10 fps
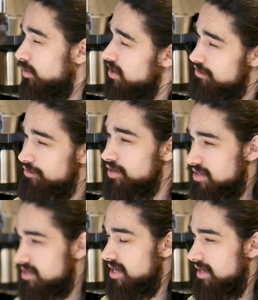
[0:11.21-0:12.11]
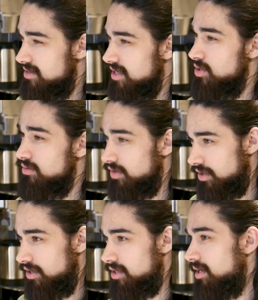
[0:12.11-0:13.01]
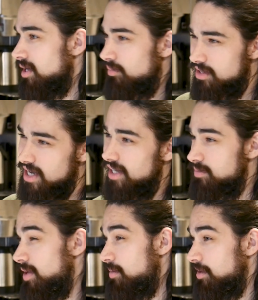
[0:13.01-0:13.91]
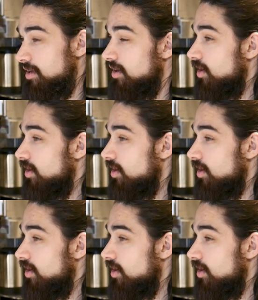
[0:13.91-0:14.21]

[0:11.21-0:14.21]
one of the first designs that you've learned besides maybe a